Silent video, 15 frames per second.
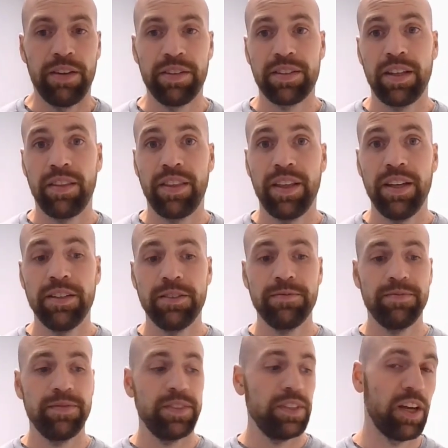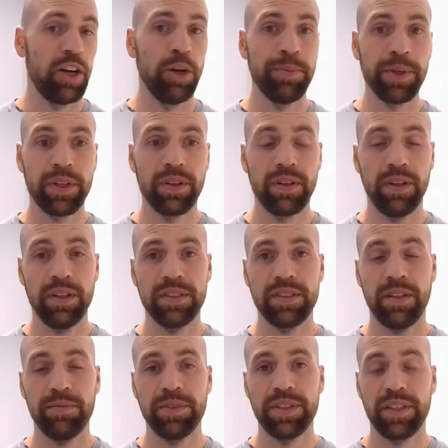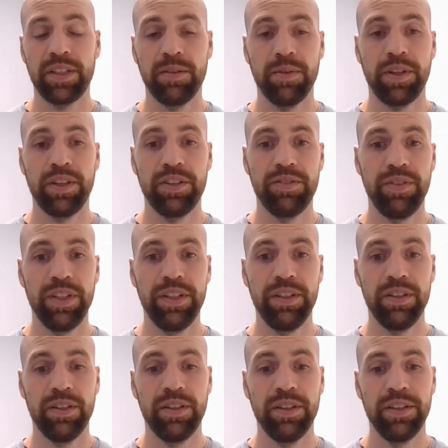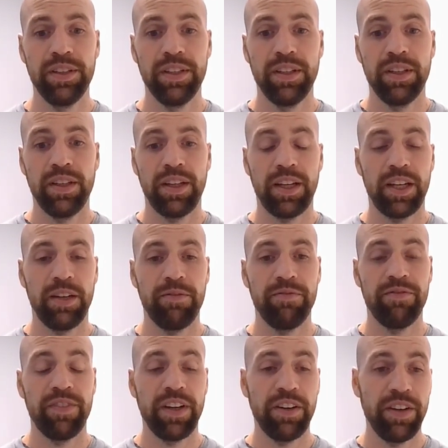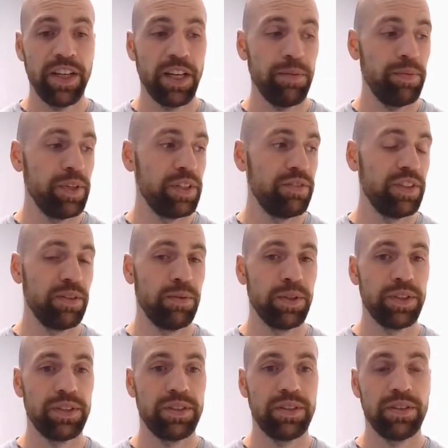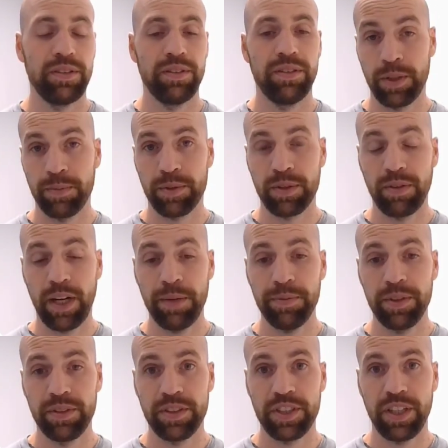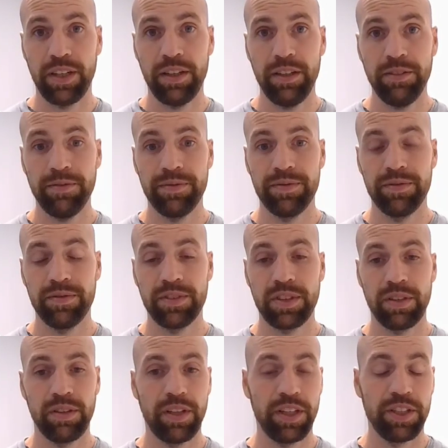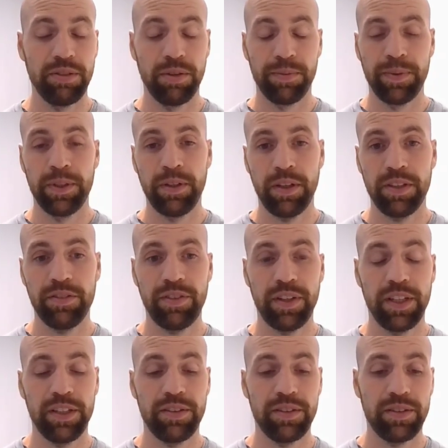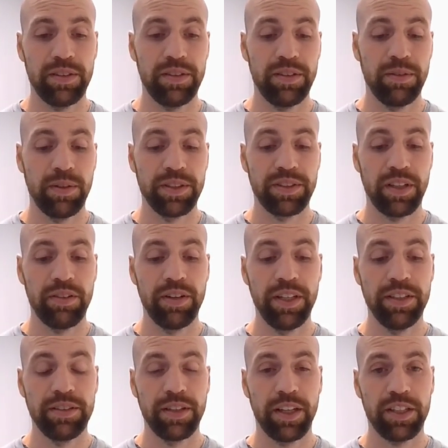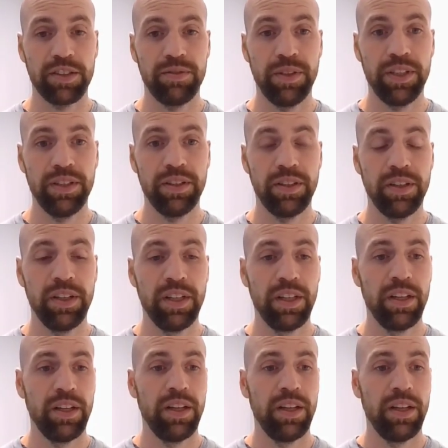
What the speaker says: Having said that, I hope you could learn something with this video. I'm very happy if you would subscribe to the channel so that you would be notified once I release the next video.